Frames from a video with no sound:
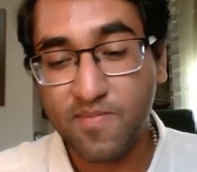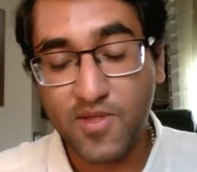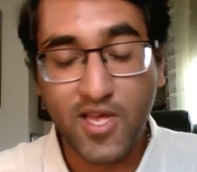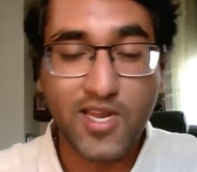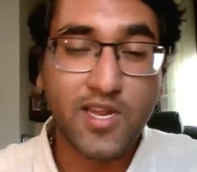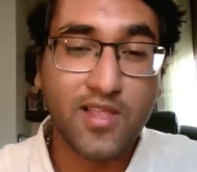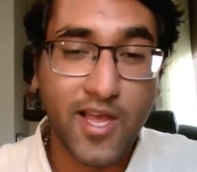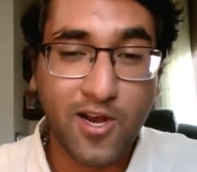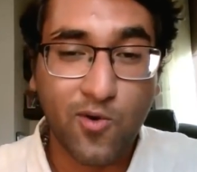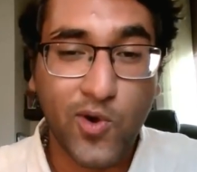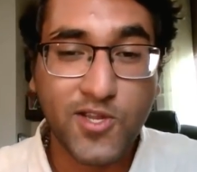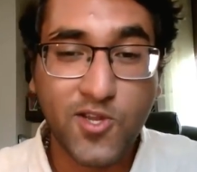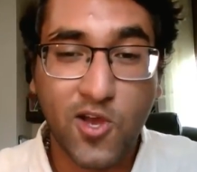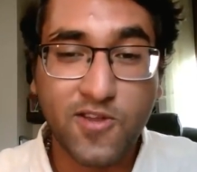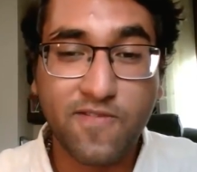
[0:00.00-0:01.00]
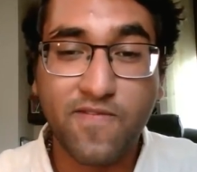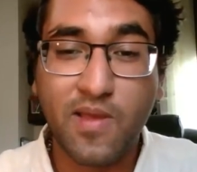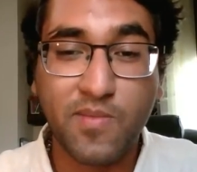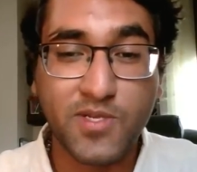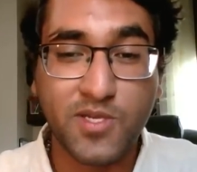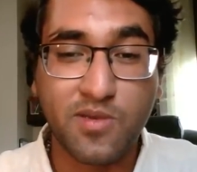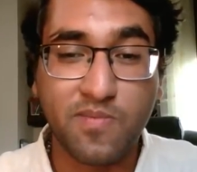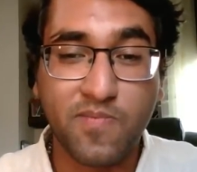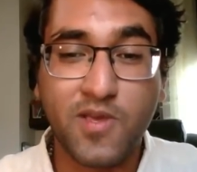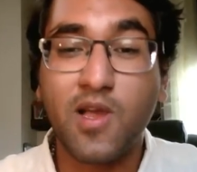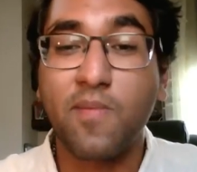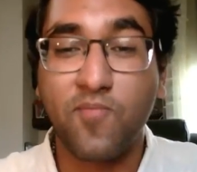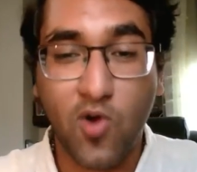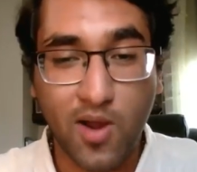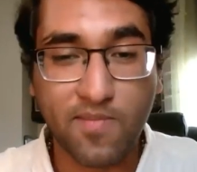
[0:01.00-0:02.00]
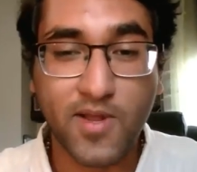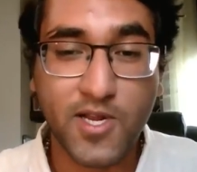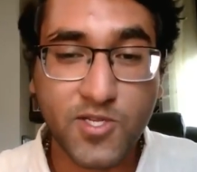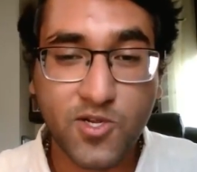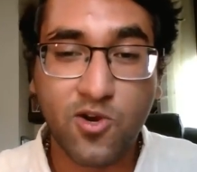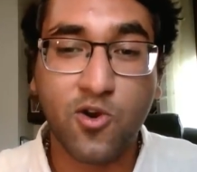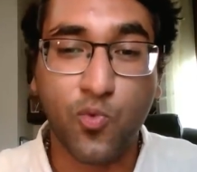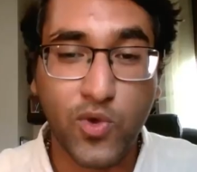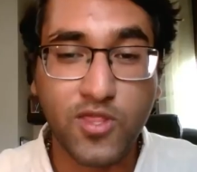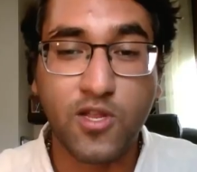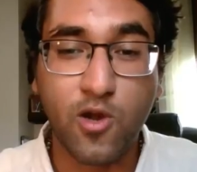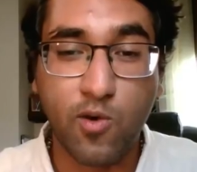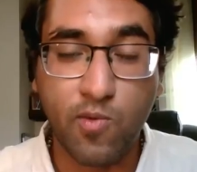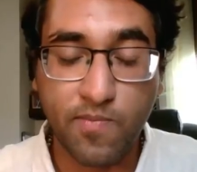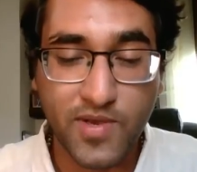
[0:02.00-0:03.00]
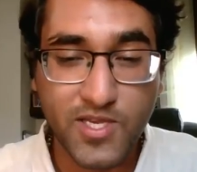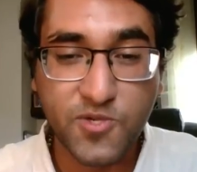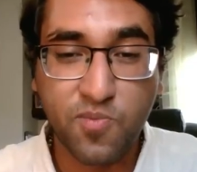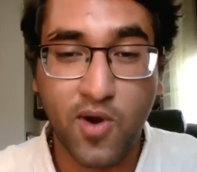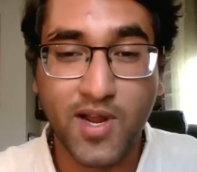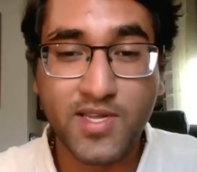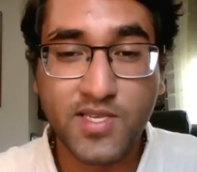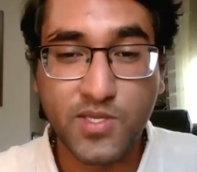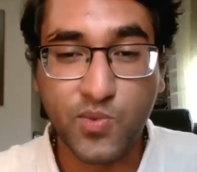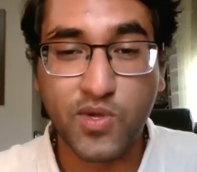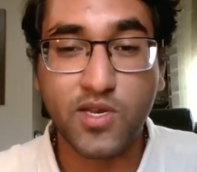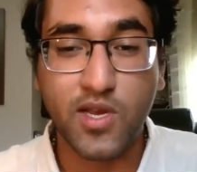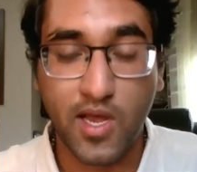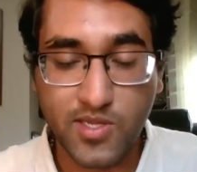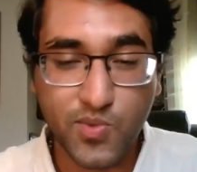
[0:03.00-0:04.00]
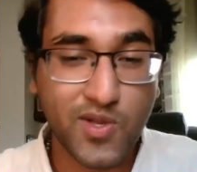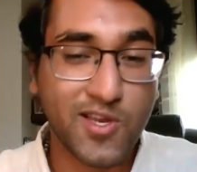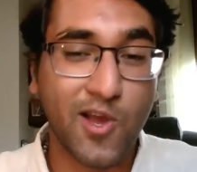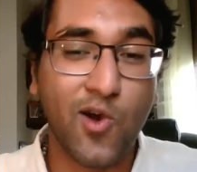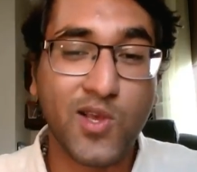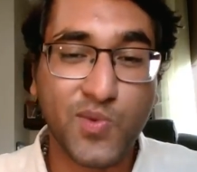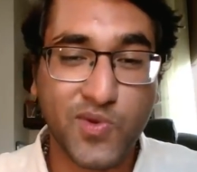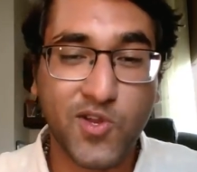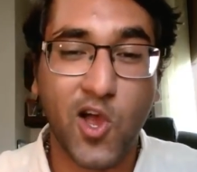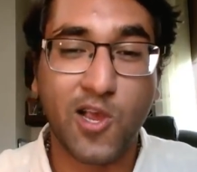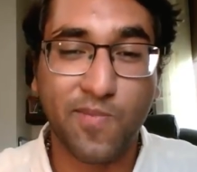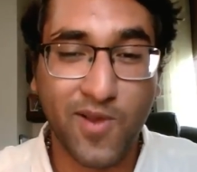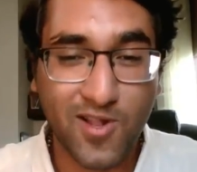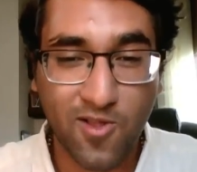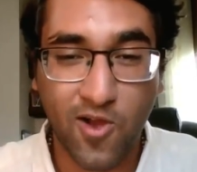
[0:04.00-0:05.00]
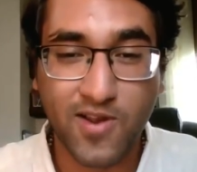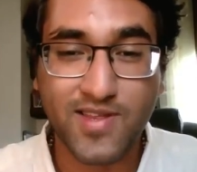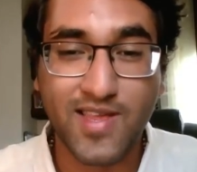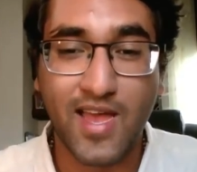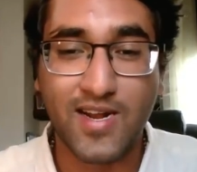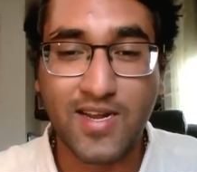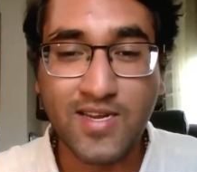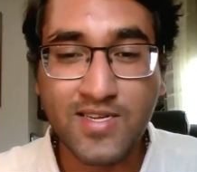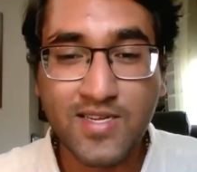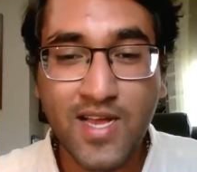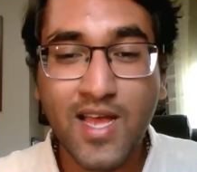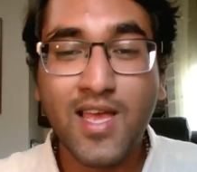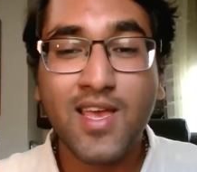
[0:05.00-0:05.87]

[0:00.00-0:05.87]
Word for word: But then he later went on to famously become Prime Minister and win the Nobel mm-hmm. Peace Prize, as we, as we know, as we talk about a lot in Canada.